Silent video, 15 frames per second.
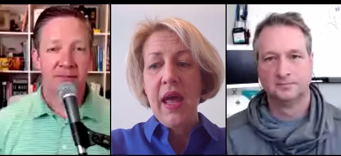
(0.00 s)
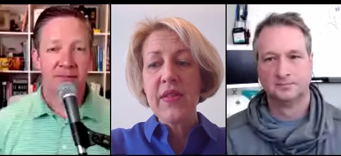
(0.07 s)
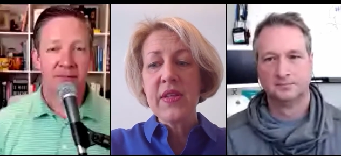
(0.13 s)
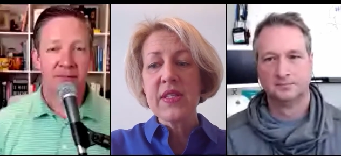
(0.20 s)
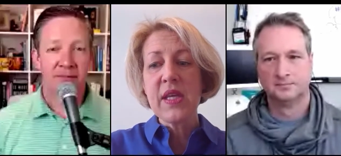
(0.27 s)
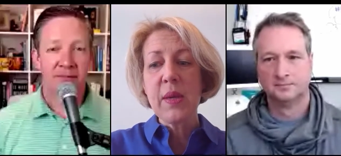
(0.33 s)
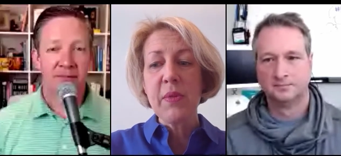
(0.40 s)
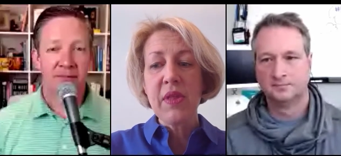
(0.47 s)
Speaker 1: and
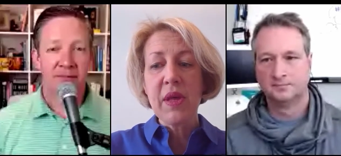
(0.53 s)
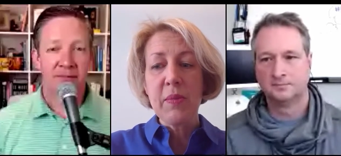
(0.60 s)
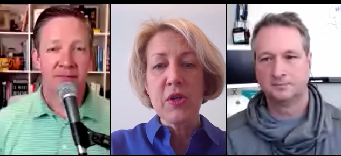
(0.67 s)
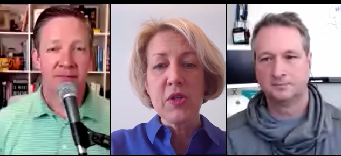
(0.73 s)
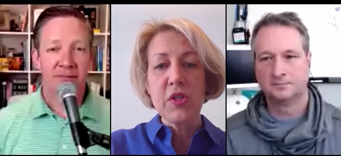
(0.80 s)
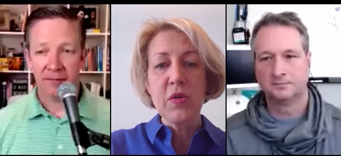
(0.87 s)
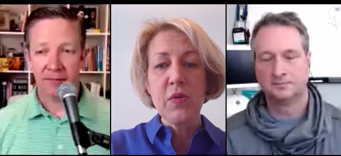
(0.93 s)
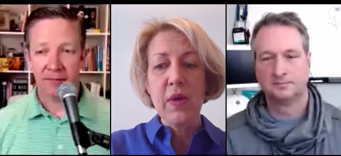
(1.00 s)
then some of them
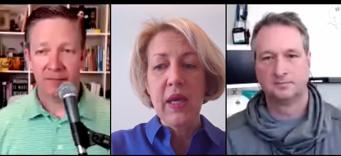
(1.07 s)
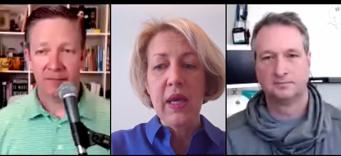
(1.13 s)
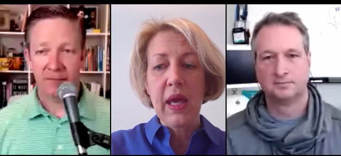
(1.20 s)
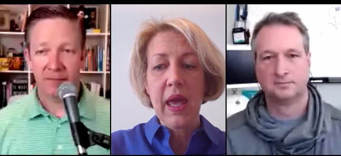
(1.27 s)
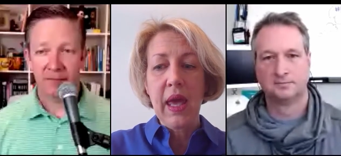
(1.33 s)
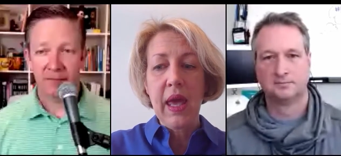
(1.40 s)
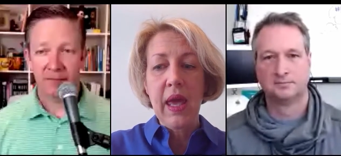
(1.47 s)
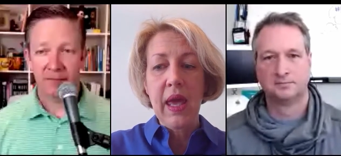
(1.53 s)
are
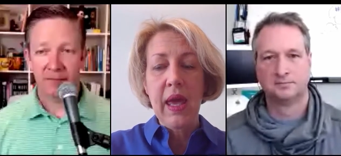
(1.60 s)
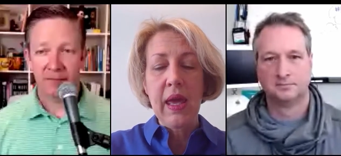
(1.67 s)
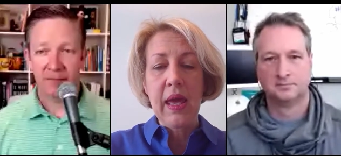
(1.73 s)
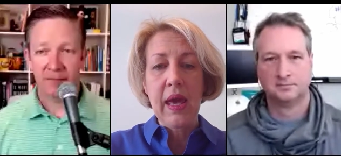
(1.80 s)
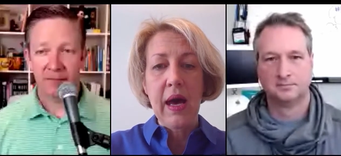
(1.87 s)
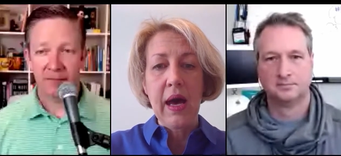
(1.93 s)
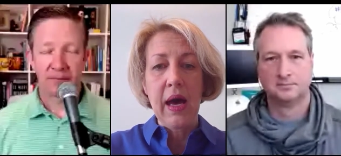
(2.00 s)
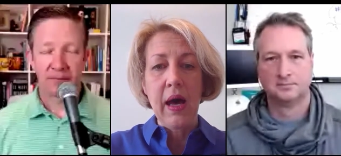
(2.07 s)
doing
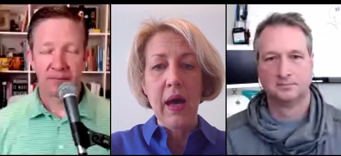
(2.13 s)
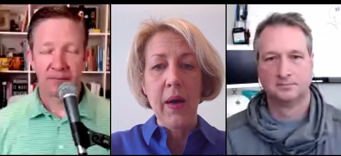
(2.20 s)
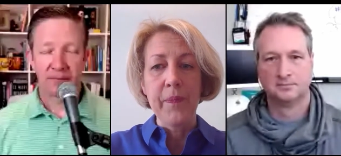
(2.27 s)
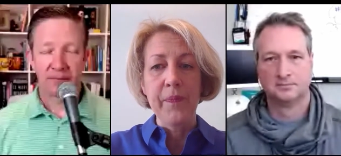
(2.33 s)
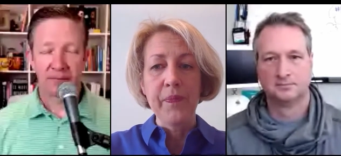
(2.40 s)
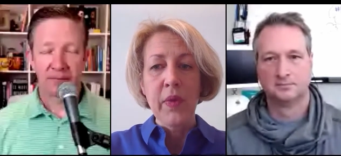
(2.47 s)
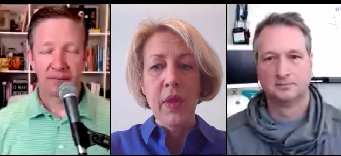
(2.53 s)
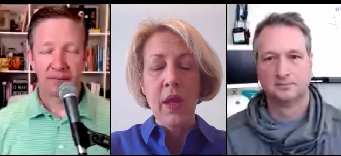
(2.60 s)
a
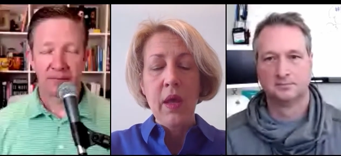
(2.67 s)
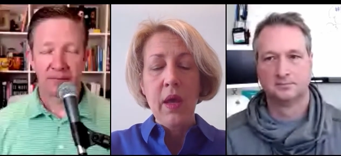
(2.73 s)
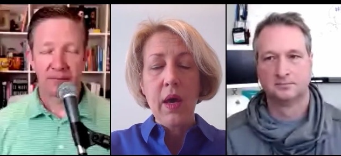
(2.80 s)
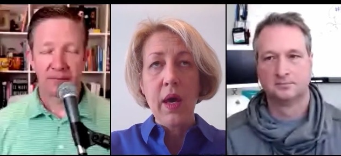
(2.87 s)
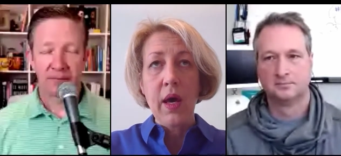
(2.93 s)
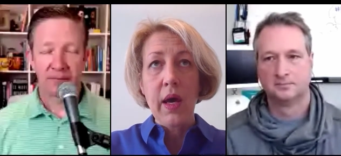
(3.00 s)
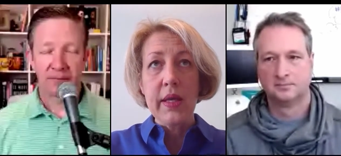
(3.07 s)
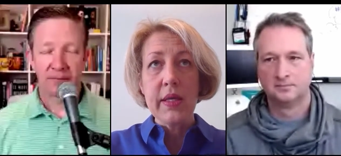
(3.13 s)
um,
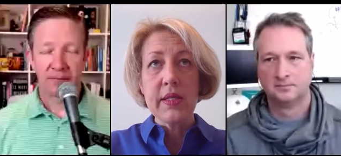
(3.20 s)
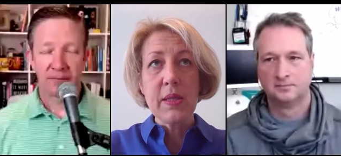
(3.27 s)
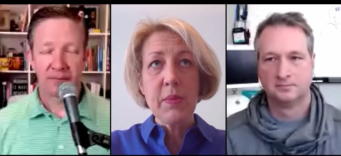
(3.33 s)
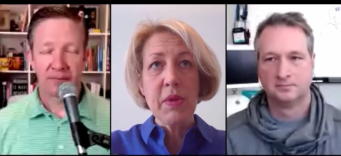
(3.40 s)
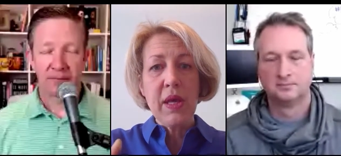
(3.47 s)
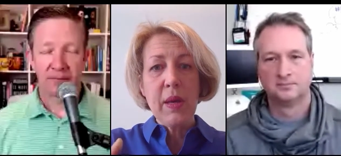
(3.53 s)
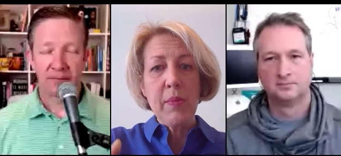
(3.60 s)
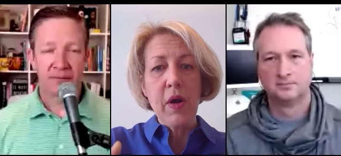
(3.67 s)
uh,
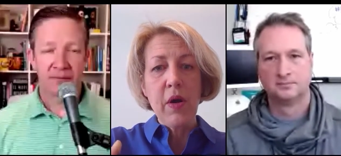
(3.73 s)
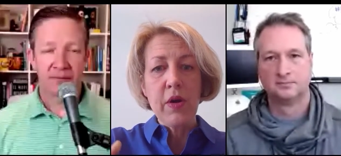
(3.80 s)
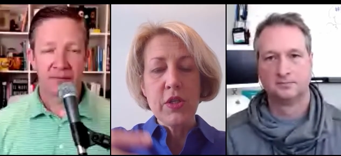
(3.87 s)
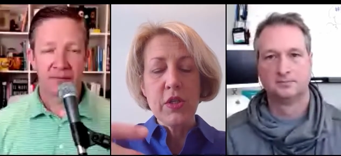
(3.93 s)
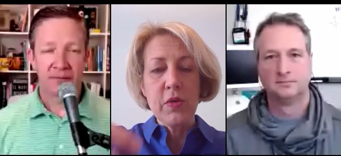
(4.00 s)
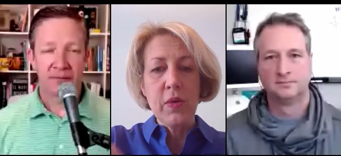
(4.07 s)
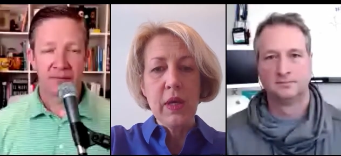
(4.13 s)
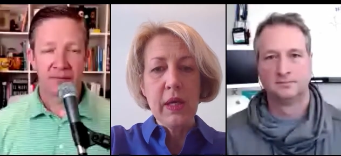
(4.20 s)
some of them are
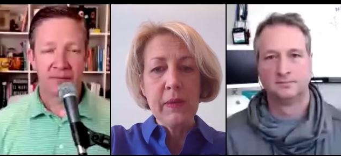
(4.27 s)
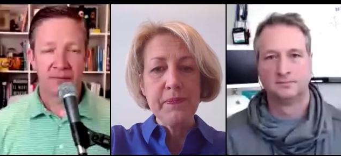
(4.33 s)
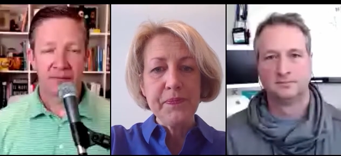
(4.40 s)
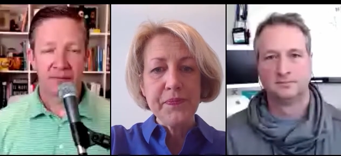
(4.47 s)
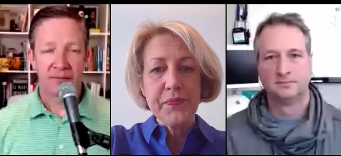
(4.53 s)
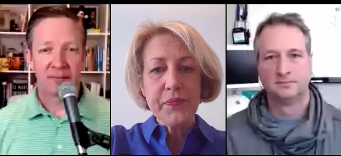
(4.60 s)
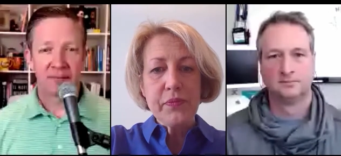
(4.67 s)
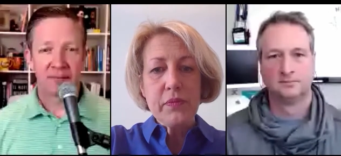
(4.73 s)

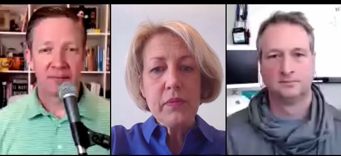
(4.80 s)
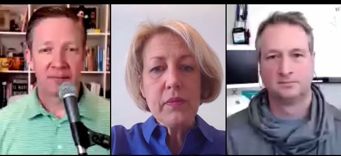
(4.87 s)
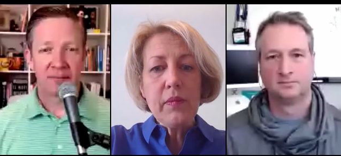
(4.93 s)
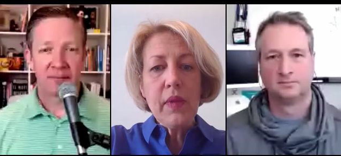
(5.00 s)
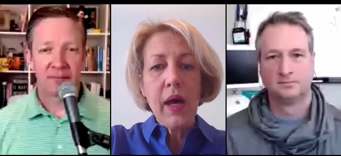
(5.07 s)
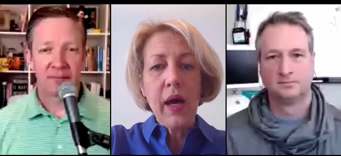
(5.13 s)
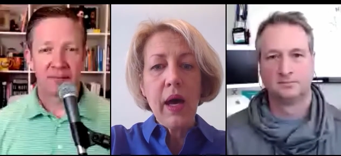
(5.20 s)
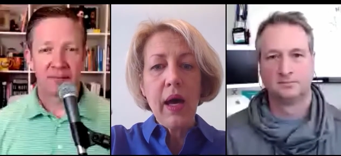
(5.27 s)
doing
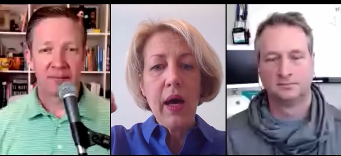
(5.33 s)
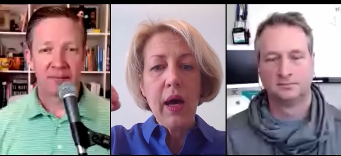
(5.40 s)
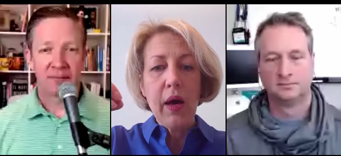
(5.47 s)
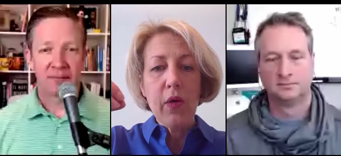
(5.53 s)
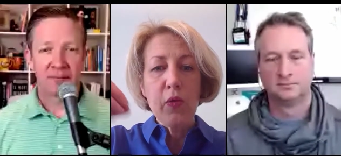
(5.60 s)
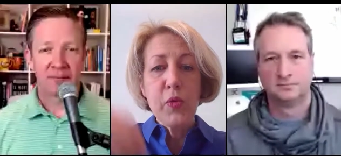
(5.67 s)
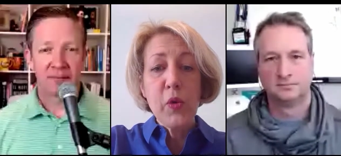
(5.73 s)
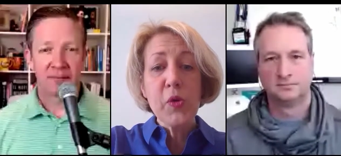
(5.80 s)

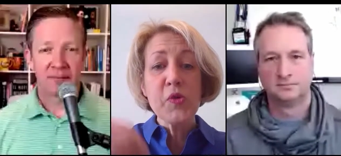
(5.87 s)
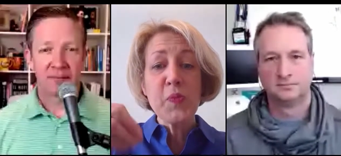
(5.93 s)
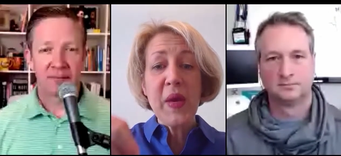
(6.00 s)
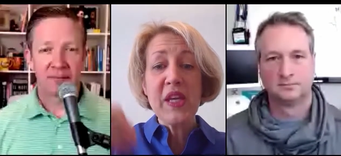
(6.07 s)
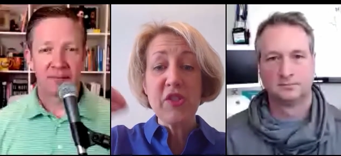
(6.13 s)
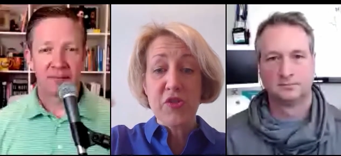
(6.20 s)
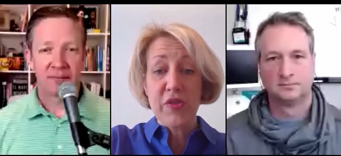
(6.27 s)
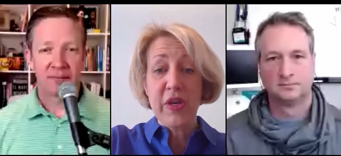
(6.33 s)
uh,
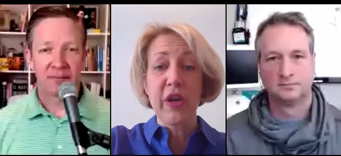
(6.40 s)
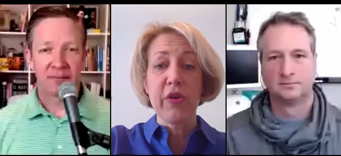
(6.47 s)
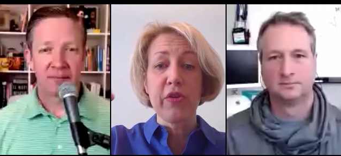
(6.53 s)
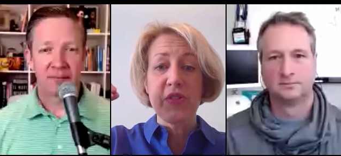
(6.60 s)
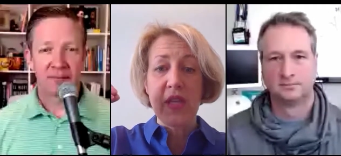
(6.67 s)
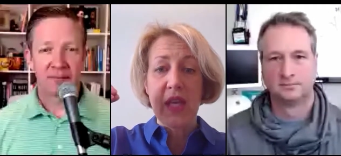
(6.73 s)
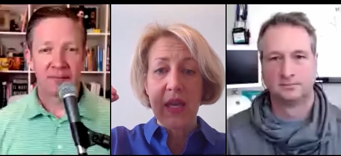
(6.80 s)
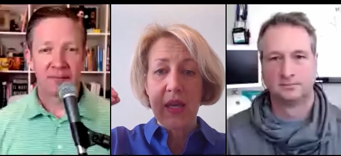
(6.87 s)
rules-based
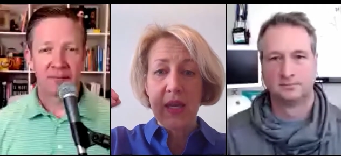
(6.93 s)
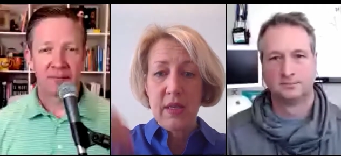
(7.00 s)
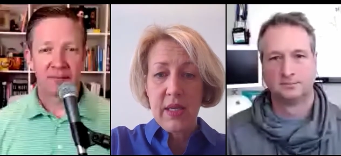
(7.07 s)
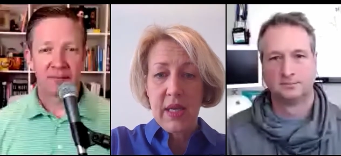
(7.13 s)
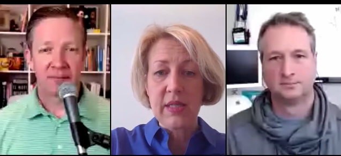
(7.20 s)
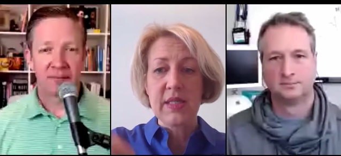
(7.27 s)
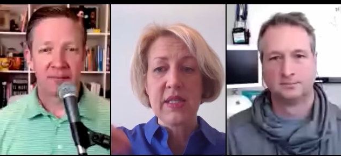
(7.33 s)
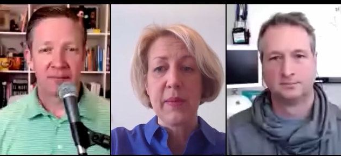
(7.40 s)
triggers
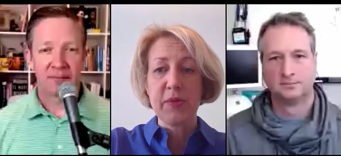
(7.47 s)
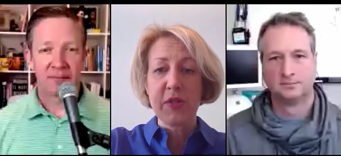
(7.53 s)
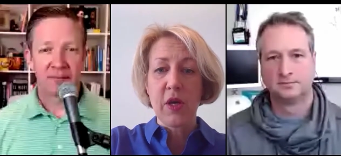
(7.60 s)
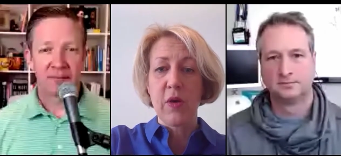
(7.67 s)
and and steps.